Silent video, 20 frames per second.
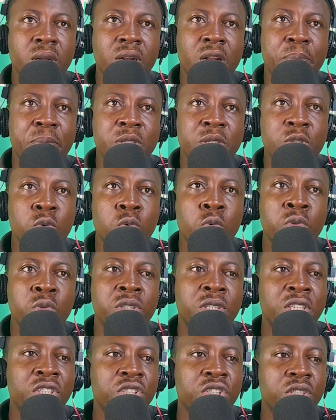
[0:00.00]
the person will
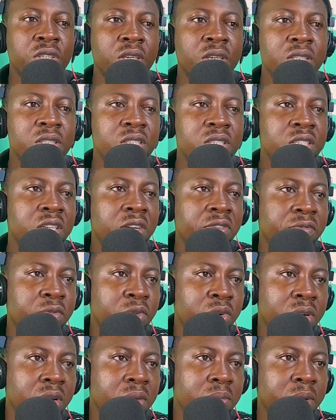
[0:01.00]
just change the
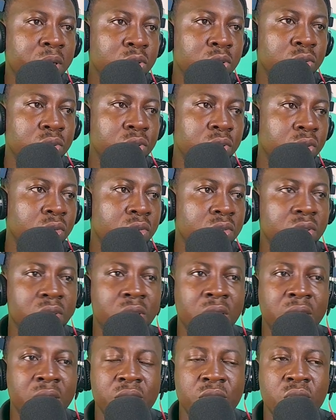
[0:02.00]
phone number to yours
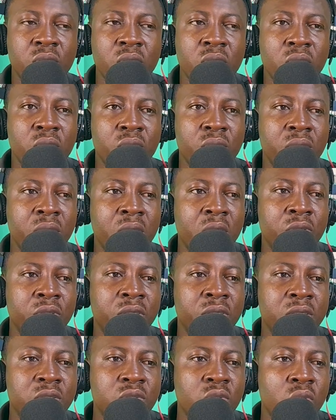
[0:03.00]
that is all now you
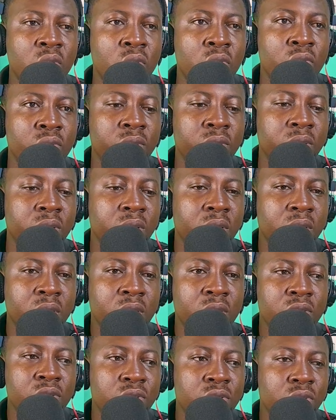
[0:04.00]
just own
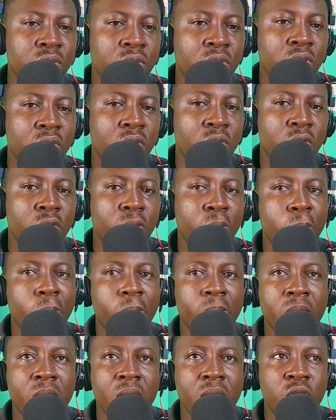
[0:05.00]
your,
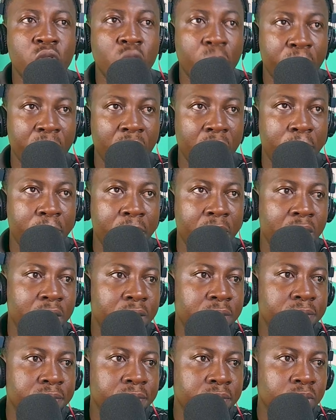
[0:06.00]
your
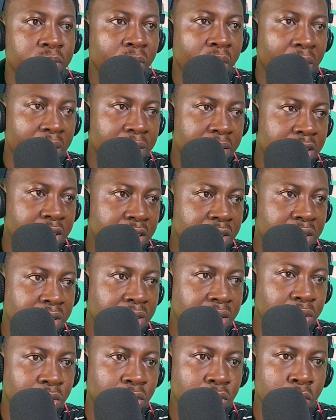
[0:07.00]
paypal it's
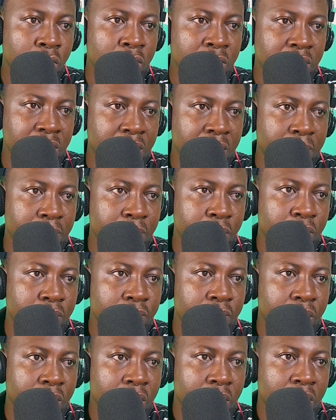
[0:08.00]
so simple.
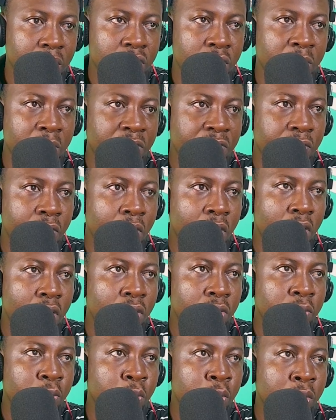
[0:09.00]

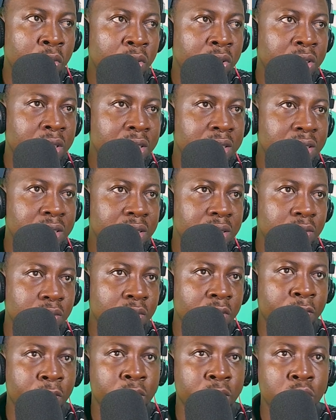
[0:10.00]
Before, when you just
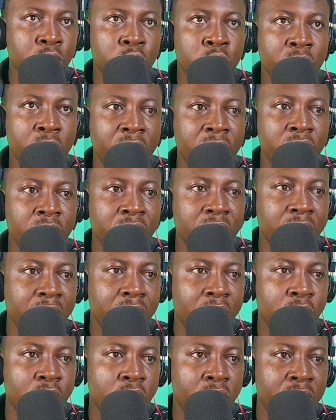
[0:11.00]
if you want to join, just
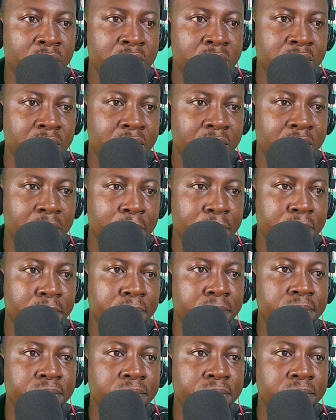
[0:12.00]
click on the sign up.